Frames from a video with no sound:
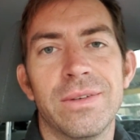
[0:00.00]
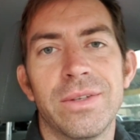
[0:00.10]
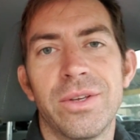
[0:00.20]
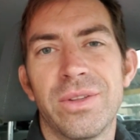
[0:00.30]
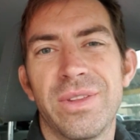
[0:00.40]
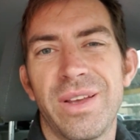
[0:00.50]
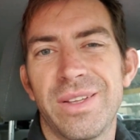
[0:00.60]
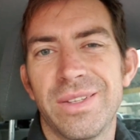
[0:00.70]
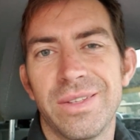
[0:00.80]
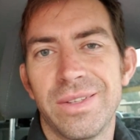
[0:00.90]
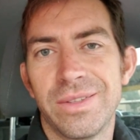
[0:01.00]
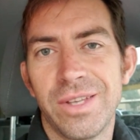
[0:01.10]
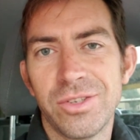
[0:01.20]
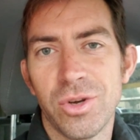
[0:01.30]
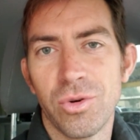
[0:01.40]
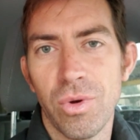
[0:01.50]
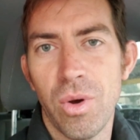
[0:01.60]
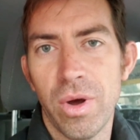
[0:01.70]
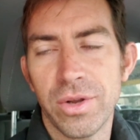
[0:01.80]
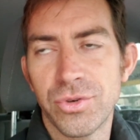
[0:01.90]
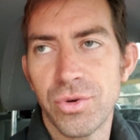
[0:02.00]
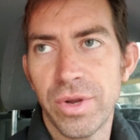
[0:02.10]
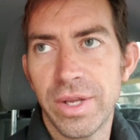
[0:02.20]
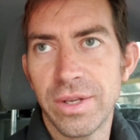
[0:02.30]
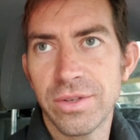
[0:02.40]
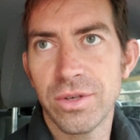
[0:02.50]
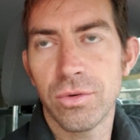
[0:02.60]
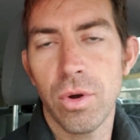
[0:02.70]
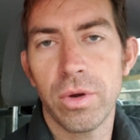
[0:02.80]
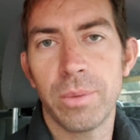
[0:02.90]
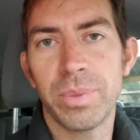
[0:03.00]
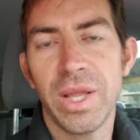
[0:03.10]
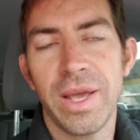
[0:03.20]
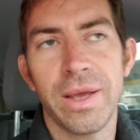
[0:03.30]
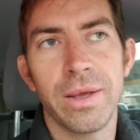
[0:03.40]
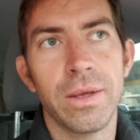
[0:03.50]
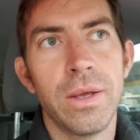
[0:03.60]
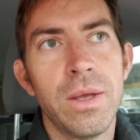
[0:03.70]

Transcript: That doesn't grow on a tree, doesn't grow on a plant.